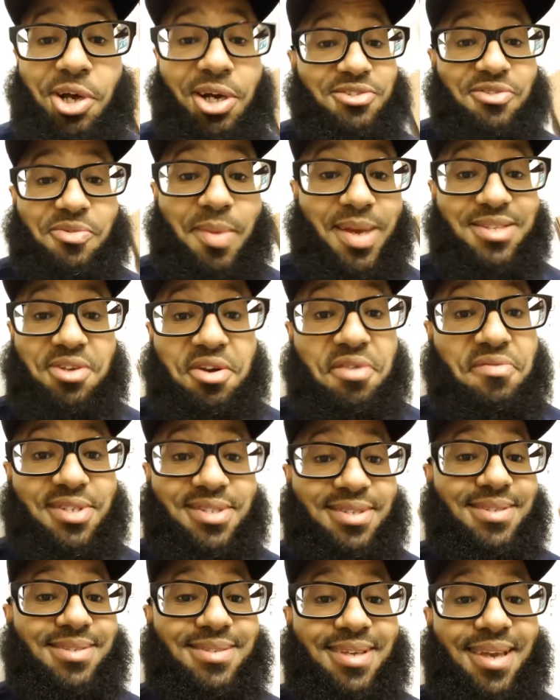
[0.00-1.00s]
charge for my
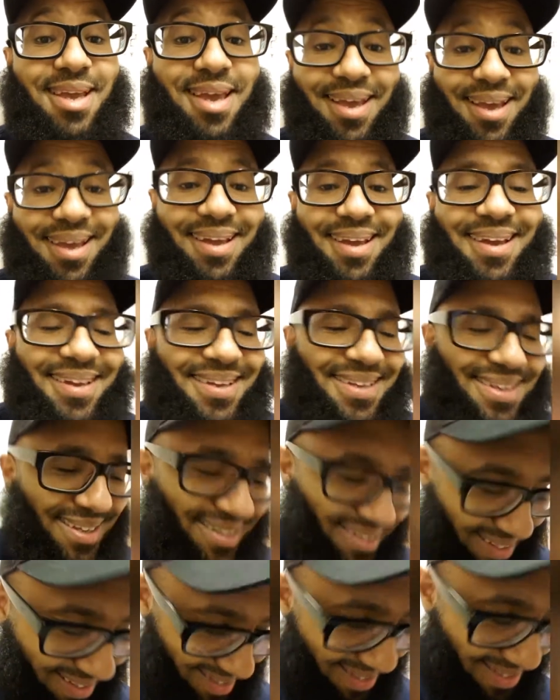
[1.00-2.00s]
services.
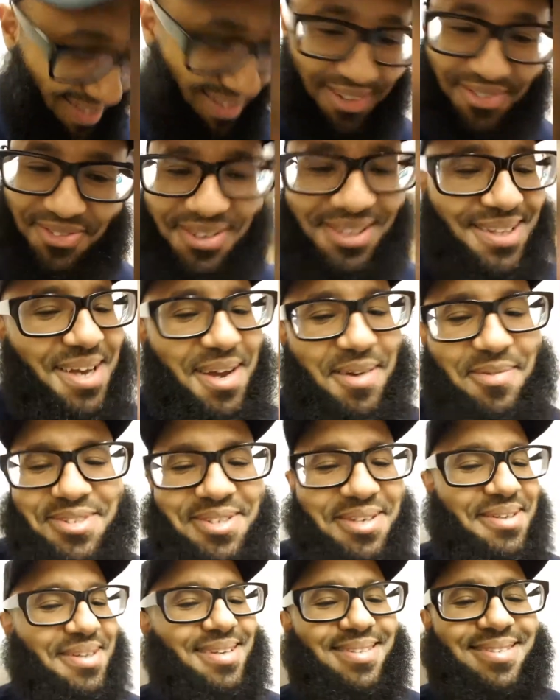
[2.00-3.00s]
Astaghfirullah, I'm
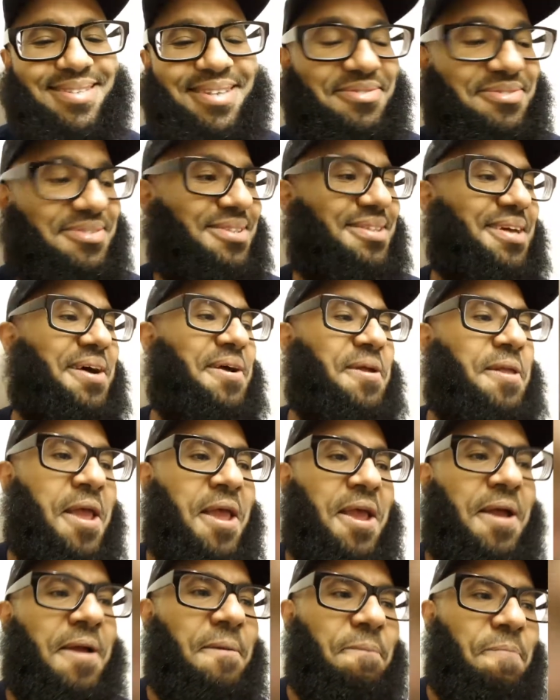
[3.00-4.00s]
joking. Astaghfirullah.
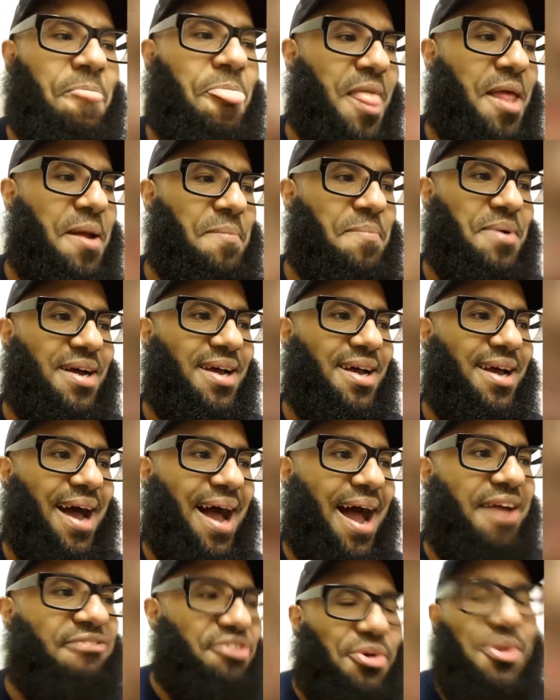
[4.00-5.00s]
But
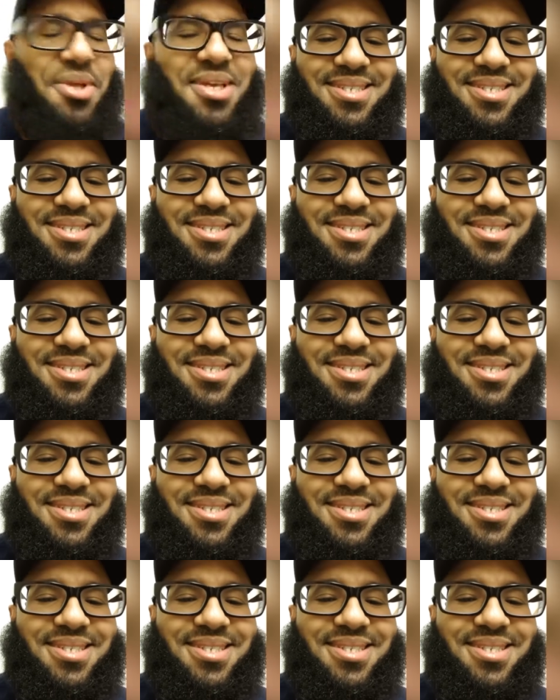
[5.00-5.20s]
I feel